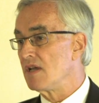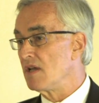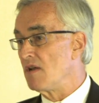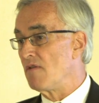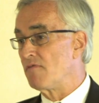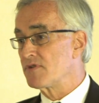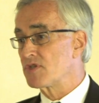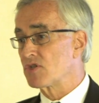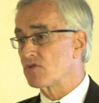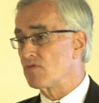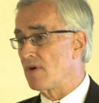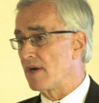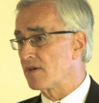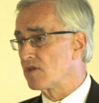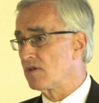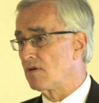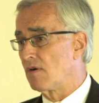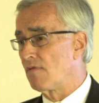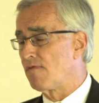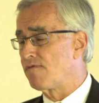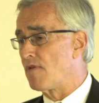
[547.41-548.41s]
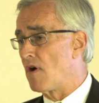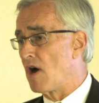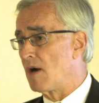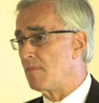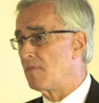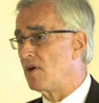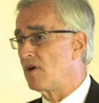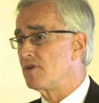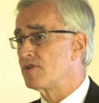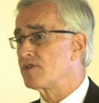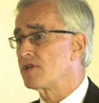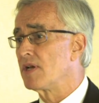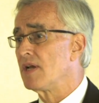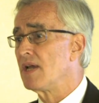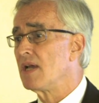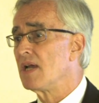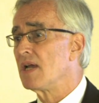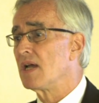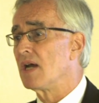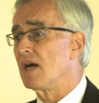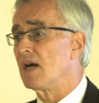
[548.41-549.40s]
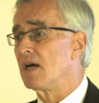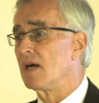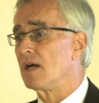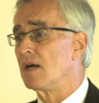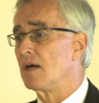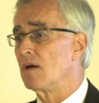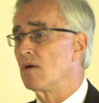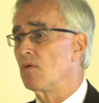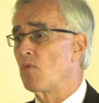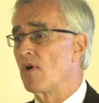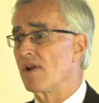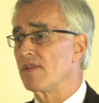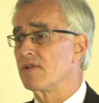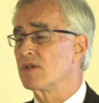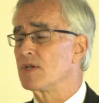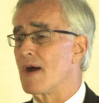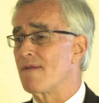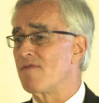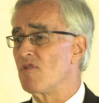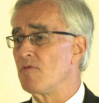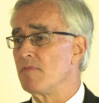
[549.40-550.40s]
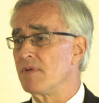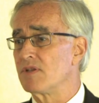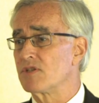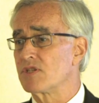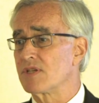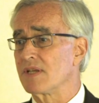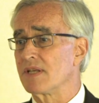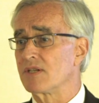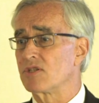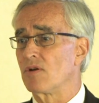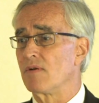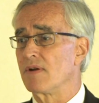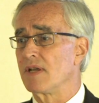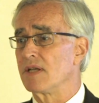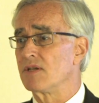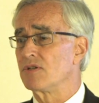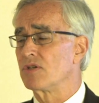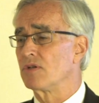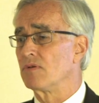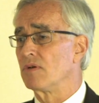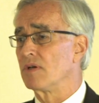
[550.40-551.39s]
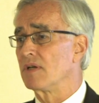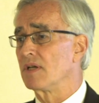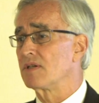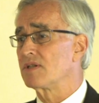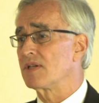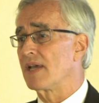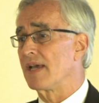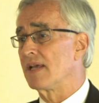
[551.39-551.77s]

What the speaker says: Infrastructure, farmers, where the governments enter into it,